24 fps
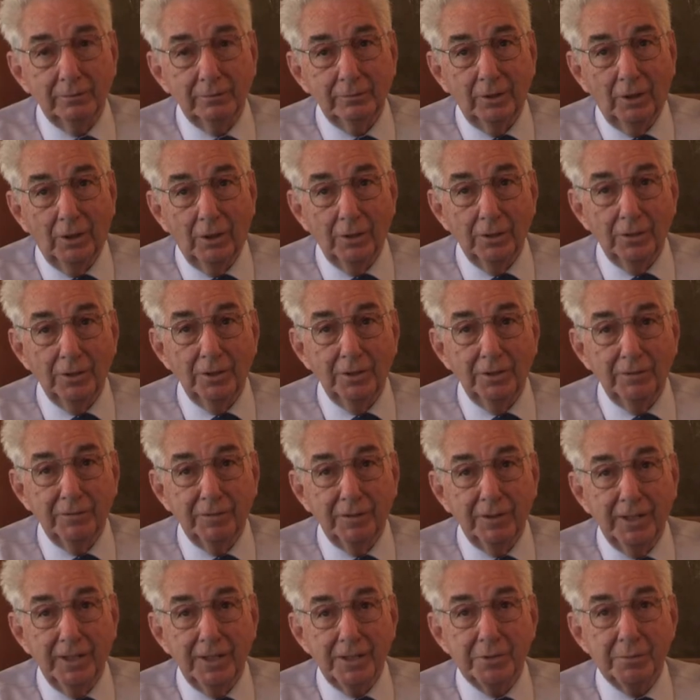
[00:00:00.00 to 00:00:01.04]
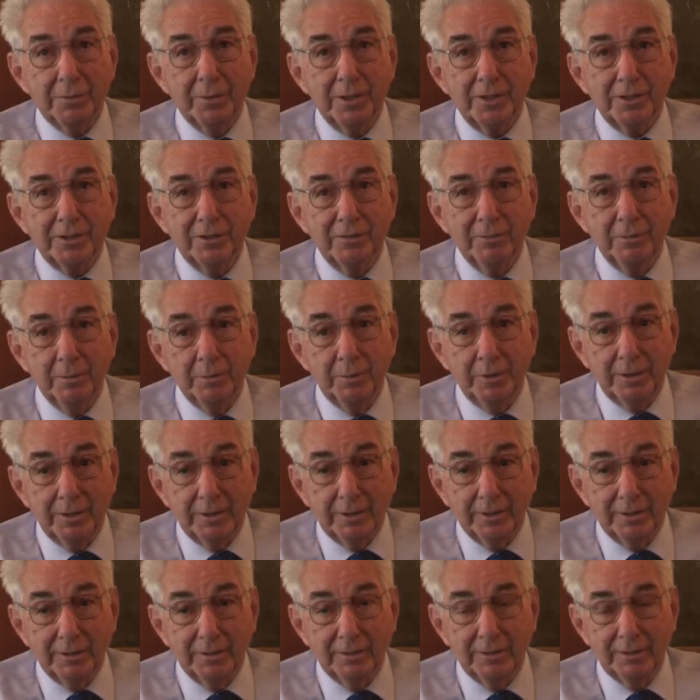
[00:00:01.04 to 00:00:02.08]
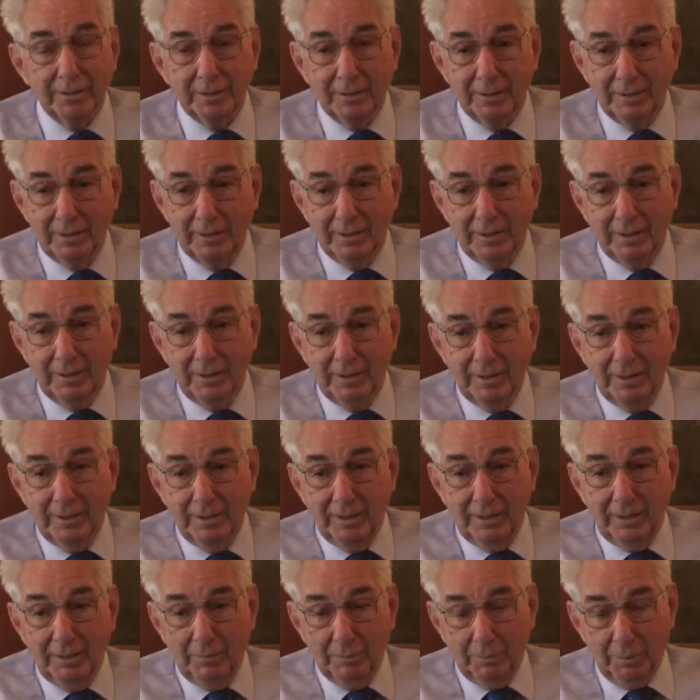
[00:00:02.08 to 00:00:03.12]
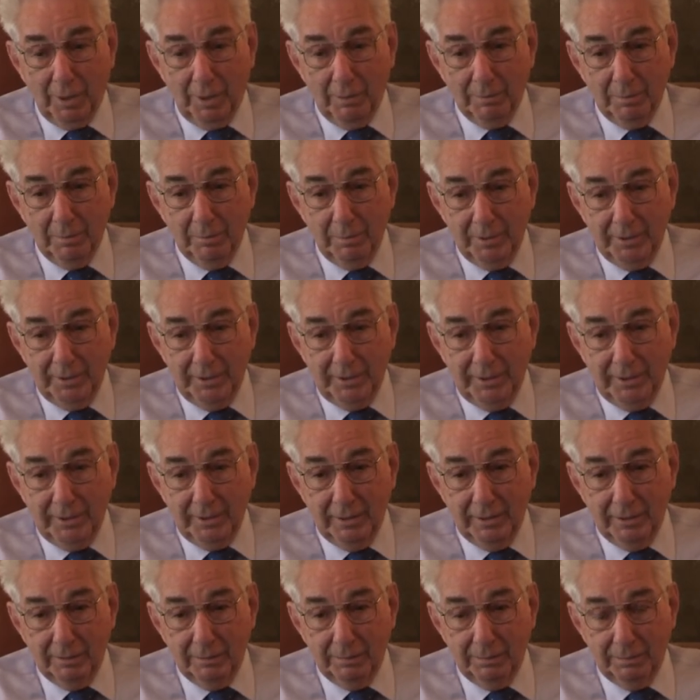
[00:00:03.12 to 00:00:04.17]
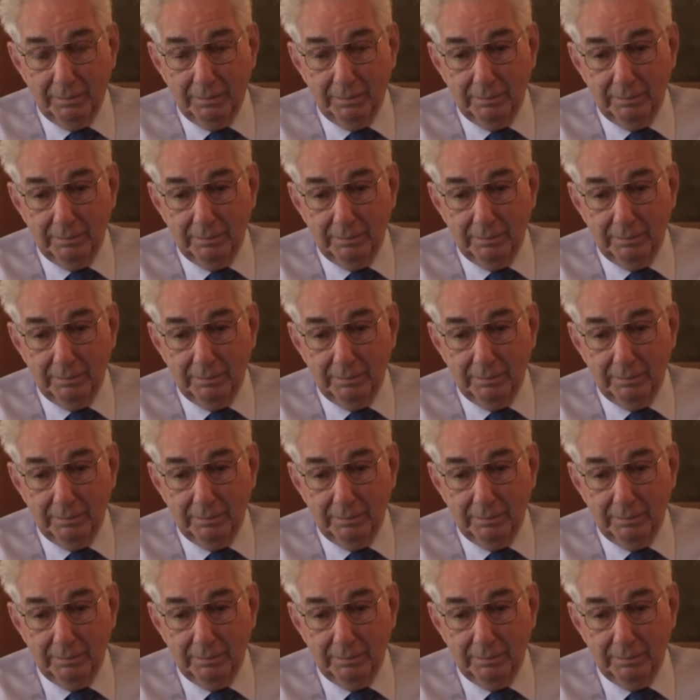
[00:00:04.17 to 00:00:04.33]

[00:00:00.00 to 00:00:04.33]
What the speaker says: all the different aspects of the building? Probably off